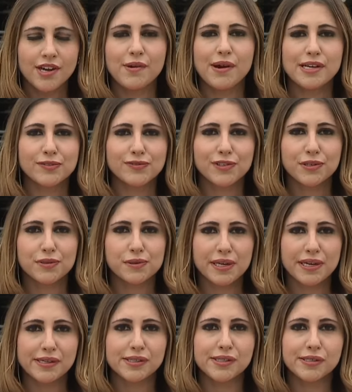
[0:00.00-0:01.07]
Now, as for
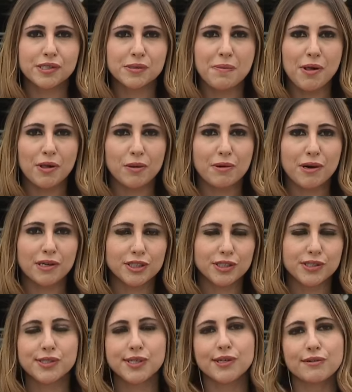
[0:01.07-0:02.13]
those 18 smaller
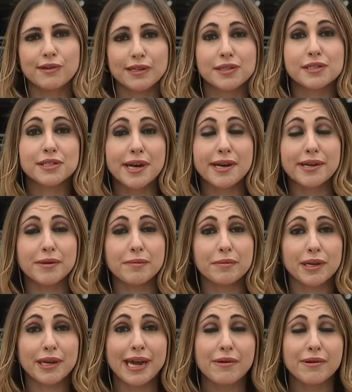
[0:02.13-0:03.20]
projects here at the
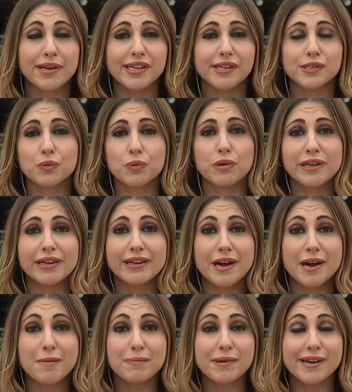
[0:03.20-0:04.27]
stadium, the county is working
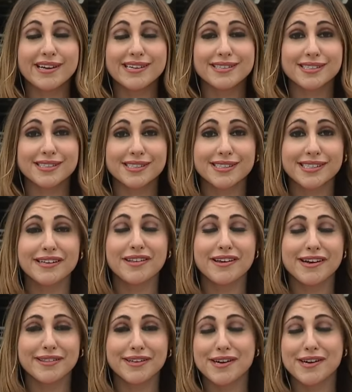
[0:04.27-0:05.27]
up against a deadline.